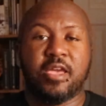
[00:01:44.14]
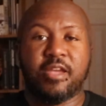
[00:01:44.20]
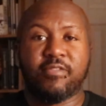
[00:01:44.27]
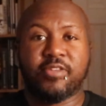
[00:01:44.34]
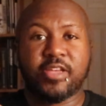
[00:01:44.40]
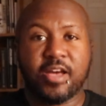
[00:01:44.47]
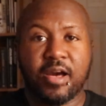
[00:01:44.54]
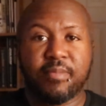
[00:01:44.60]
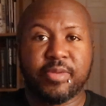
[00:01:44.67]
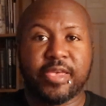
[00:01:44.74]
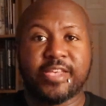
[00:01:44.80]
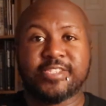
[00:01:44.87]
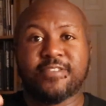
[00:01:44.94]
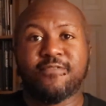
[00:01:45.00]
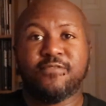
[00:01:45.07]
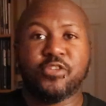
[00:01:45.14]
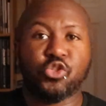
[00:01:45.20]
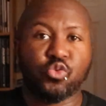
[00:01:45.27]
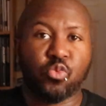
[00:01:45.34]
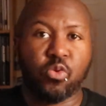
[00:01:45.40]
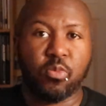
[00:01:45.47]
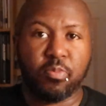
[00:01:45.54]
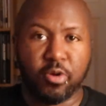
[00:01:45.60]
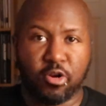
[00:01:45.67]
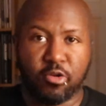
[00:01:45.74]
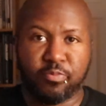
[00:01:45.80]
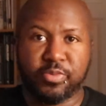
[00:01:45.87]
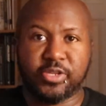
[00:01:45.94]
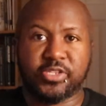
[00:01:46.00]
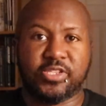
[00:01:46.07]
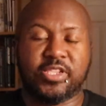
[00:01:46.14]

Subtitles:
Every comic has a visual purpose.